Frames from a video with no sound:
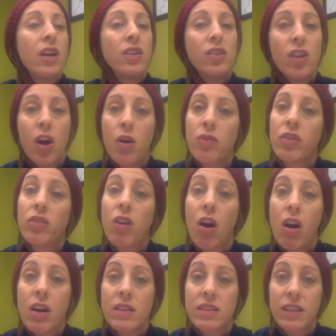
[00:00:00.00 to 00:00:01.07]
Know the
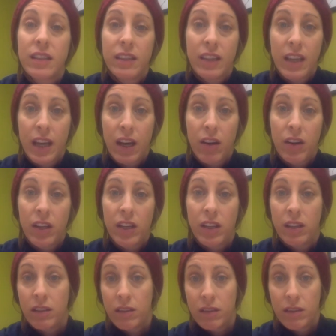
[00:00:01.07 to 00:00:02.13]
laws in the
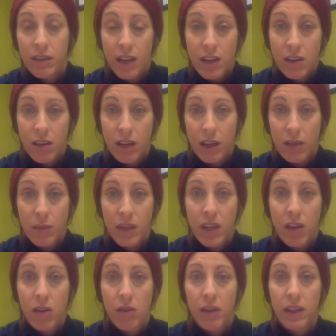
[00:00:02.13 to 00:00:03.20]
area that you're going to be
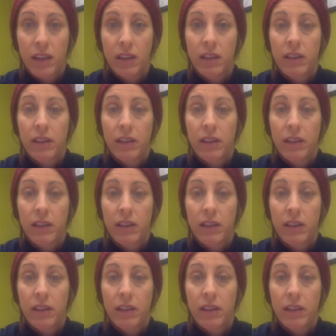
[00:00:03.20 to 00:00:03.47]
going.